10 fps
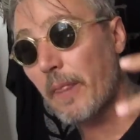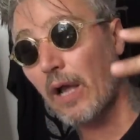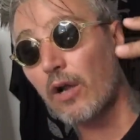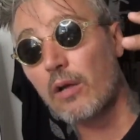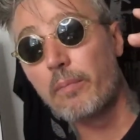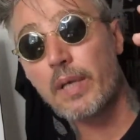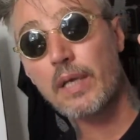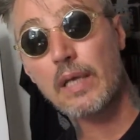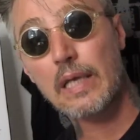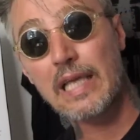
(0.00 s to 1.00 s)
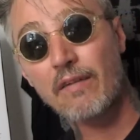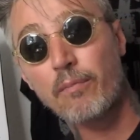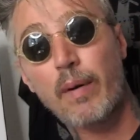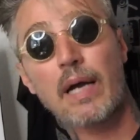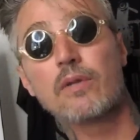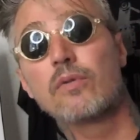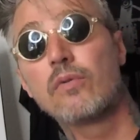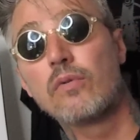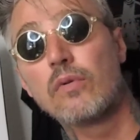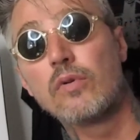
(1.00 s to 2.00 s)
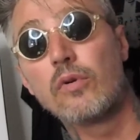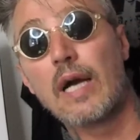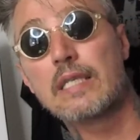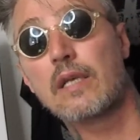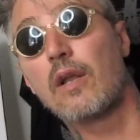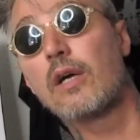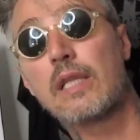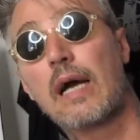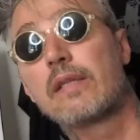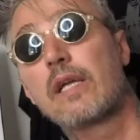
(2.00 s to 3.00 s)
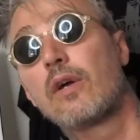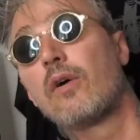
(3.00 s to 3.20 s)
I'm gonna give back to you guys a lot, and